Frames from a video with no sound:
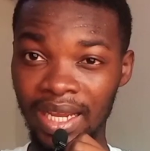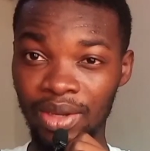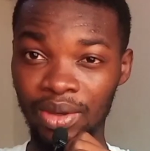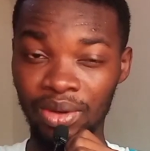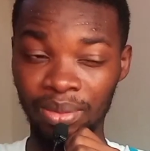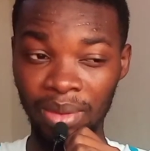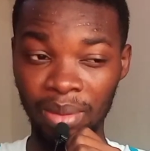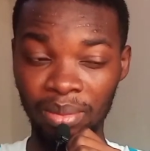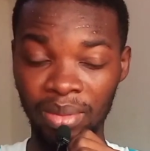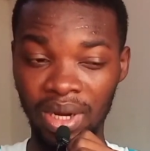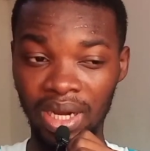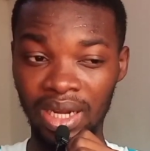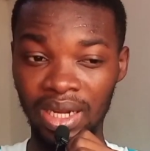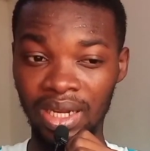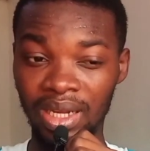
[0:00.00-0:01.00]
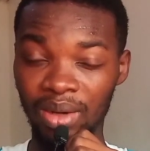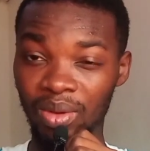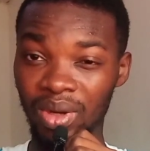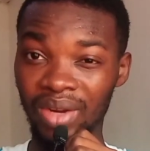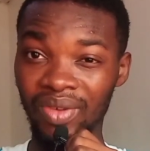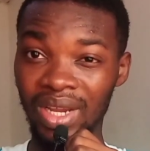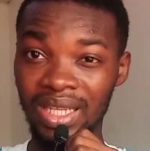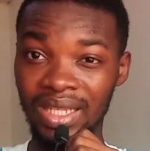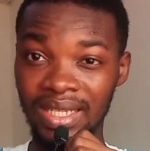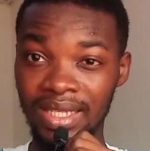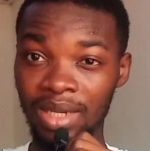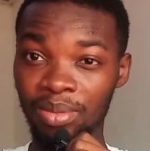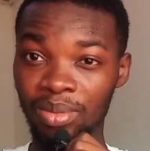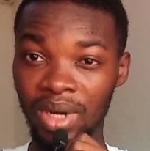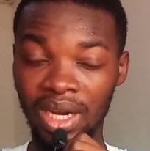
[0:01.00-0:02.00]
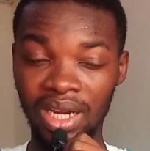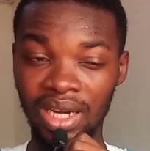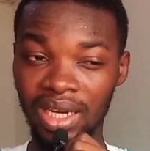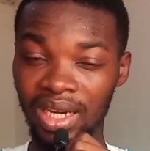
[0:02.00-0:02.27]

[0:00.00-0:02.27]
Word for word: and you remember, whenever in December